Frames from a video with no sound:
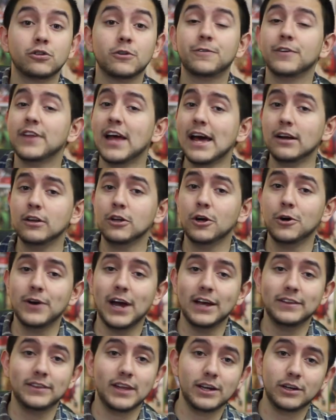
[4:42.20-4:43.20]
So for that alone,
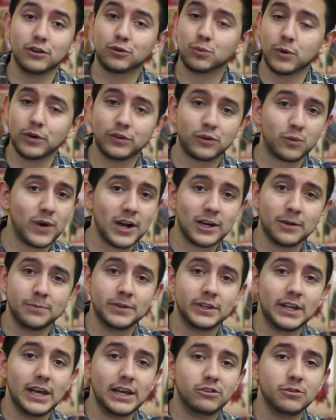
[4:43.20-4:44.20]
I think it's worth the
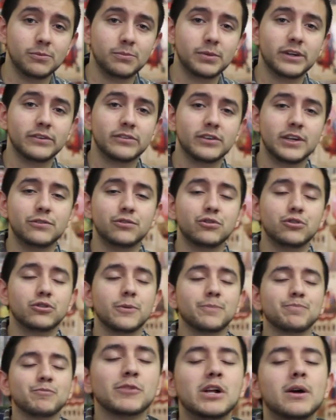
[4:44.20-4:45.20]
recommendation because it gives you
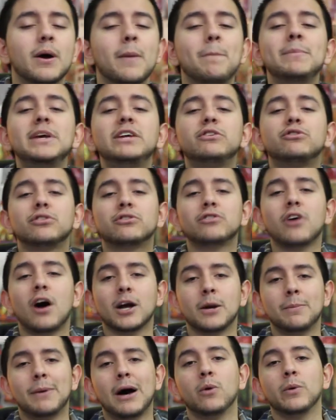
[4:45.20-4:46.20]
some meat to
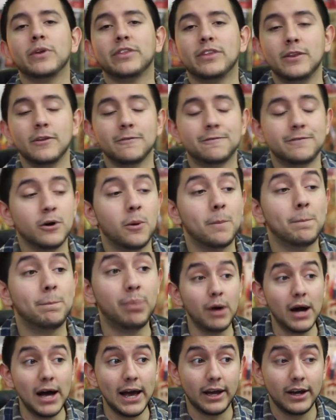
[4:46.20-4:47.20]
talk about within the film.
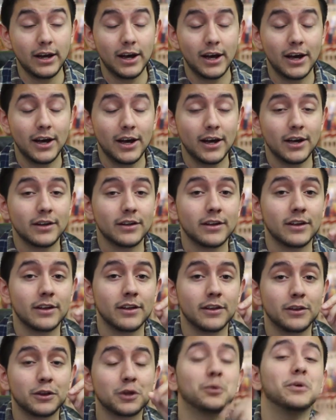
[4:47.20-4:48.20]
But
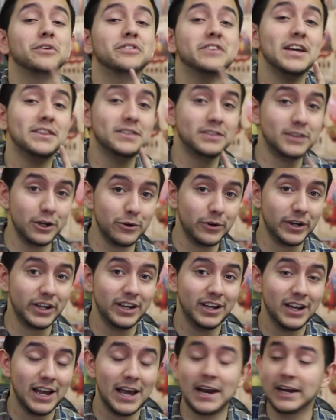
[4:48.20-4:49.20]
there was that
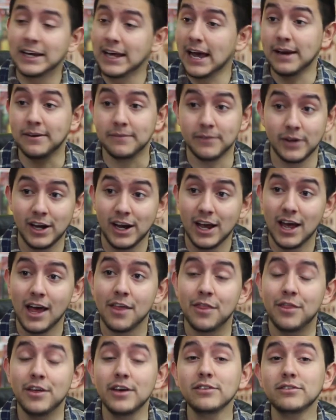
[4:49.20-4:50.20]
theory. And again,
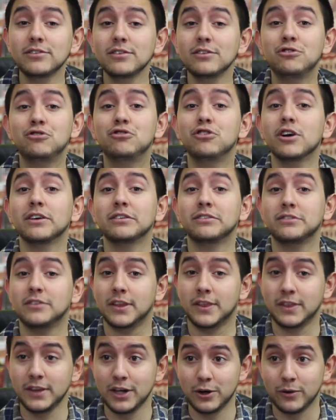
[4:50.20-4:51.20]
this is just
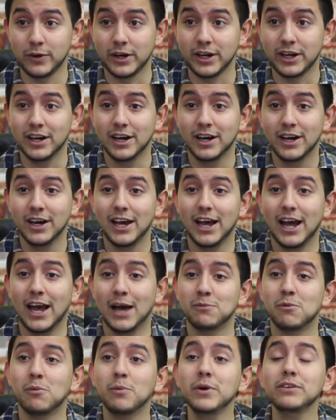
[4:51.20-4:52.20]
a theory.
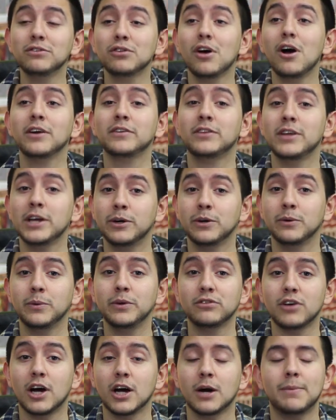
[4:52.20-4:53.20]
And when we talk theory,
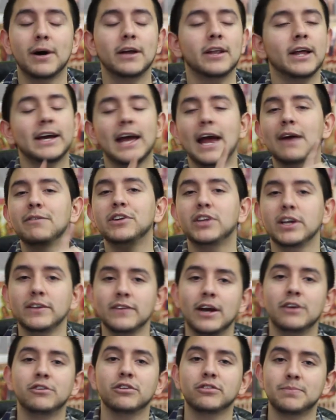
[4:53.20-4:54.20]
we talk about like everything
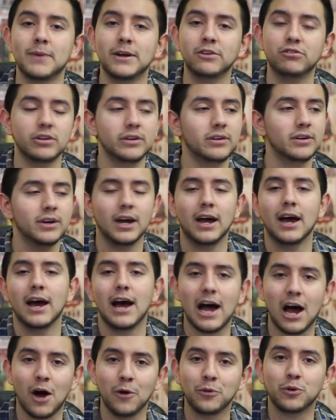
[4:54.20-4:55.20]
that I just mentioned
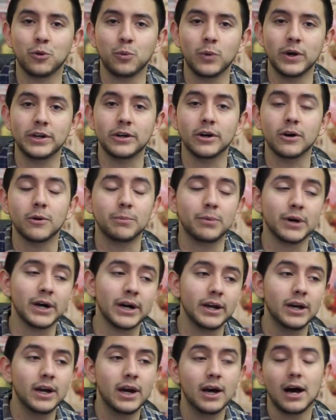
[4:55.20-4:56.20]
out the window.
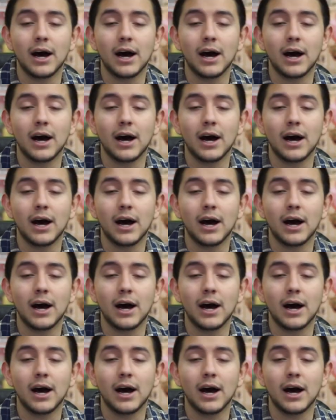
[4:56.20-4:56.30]
But